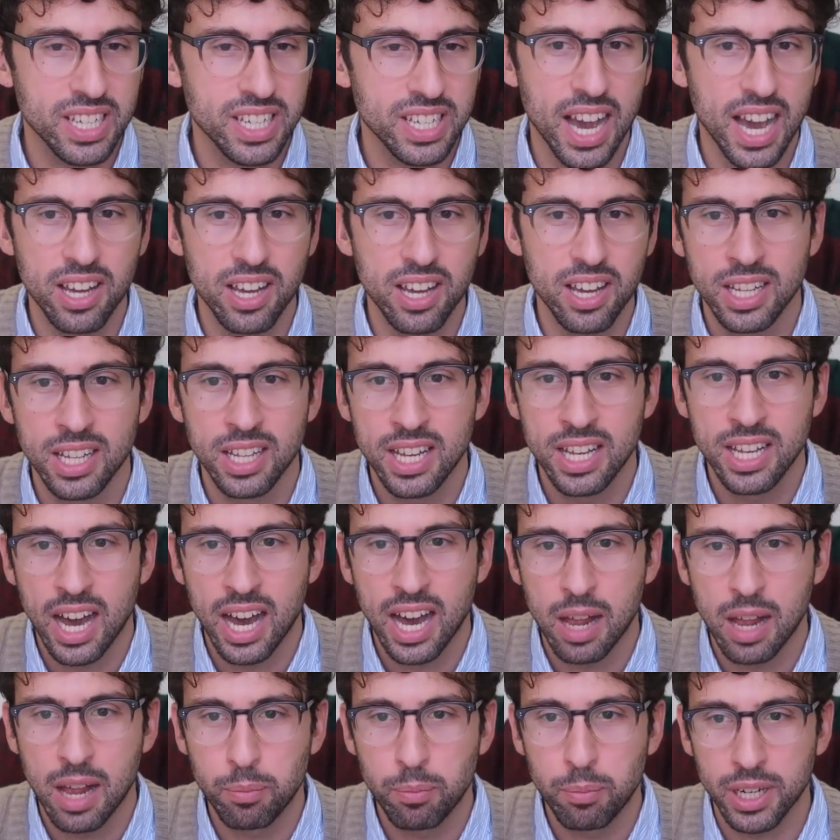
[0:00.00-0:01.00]
style,
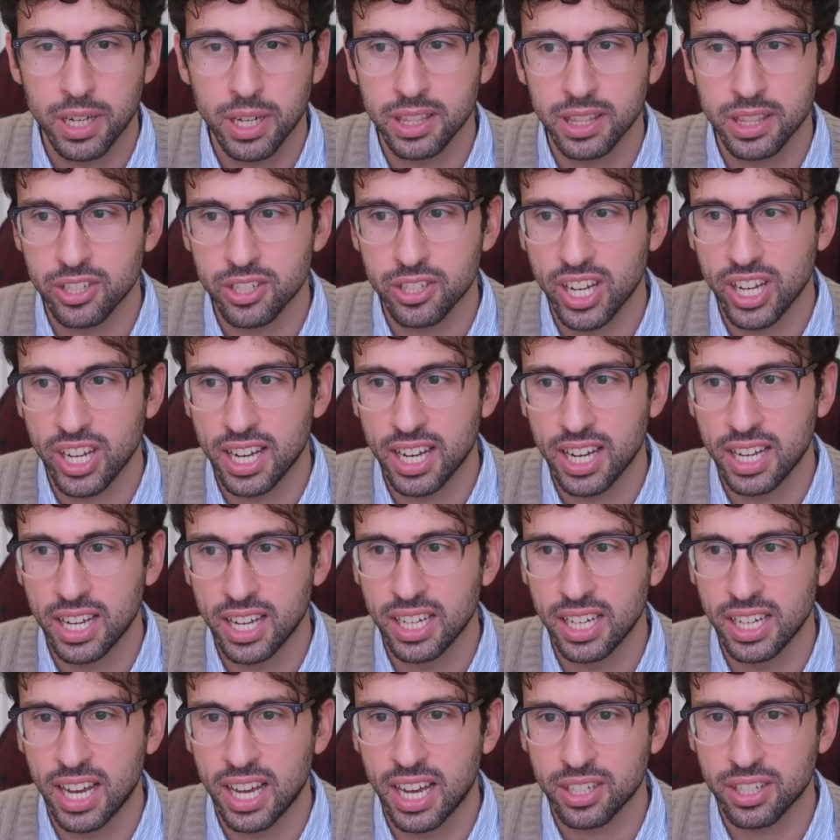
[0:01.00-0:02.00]
I'll put in the chat,
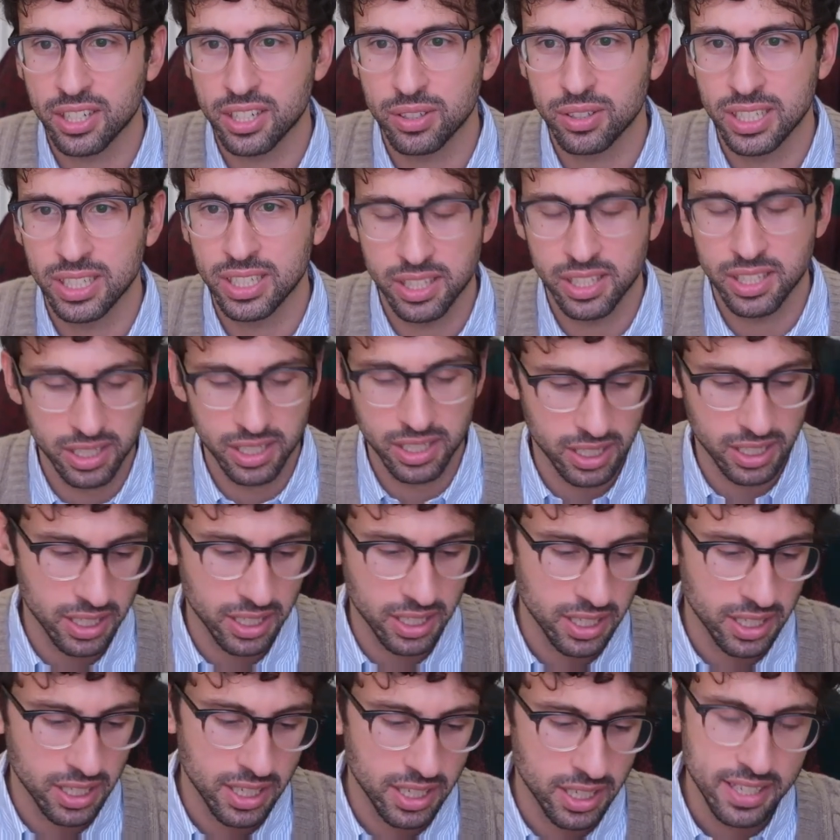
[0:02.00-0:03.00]
actually,
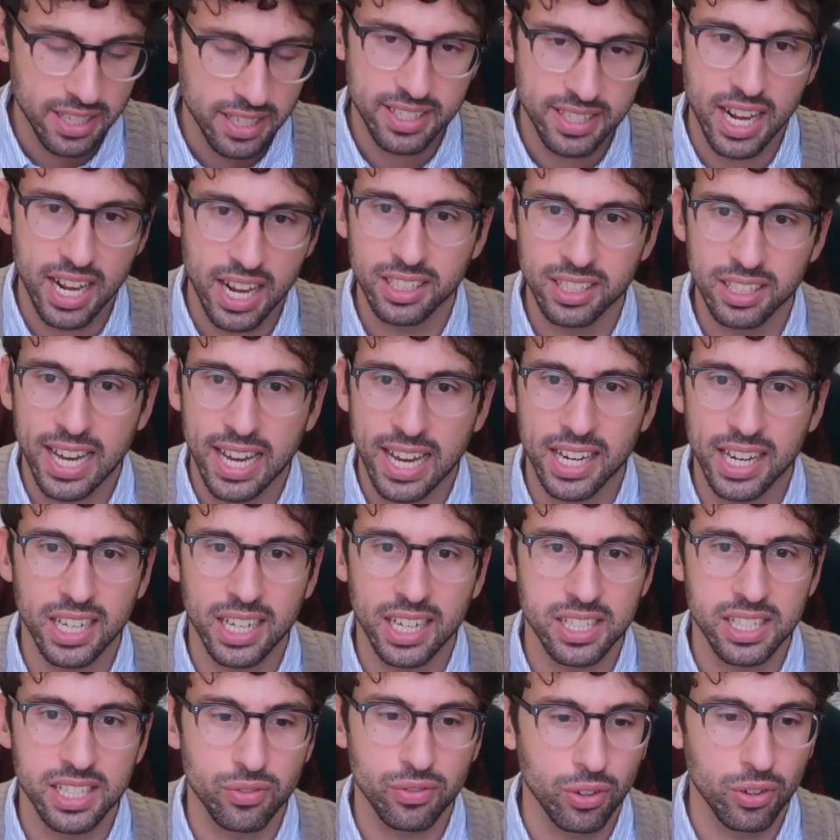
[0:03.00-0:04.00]
the style
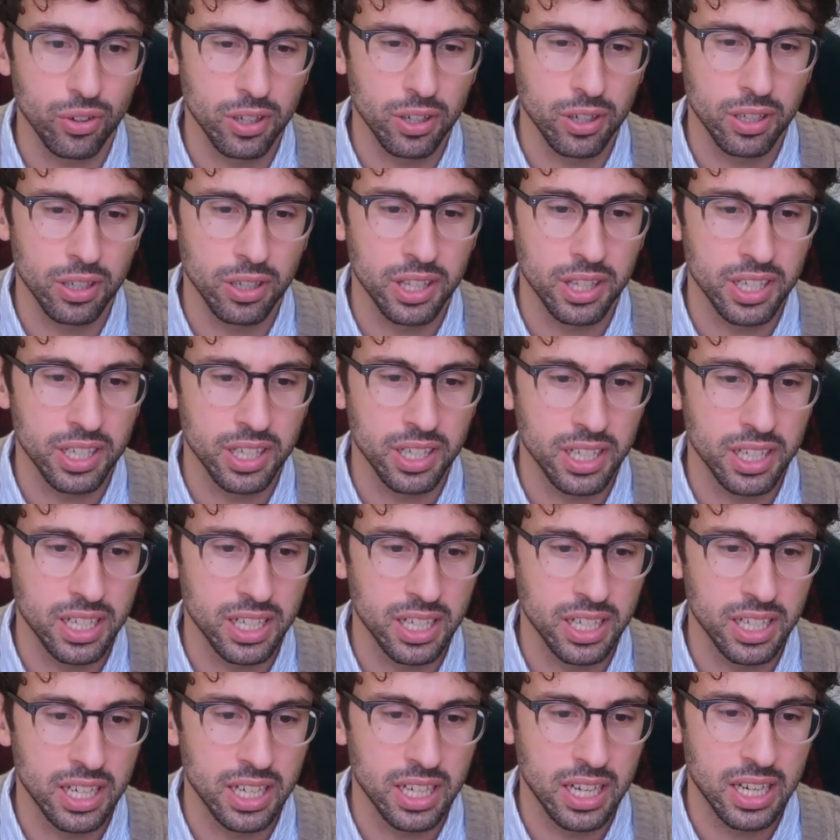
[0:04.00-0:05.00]
guidelines for
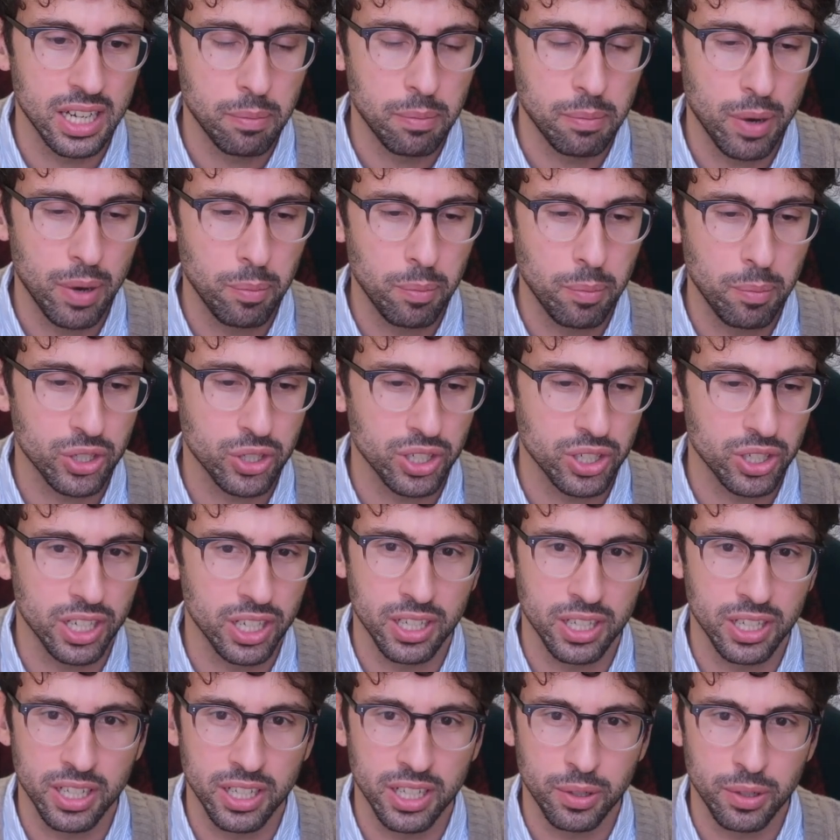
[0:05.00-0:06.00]
the publisher,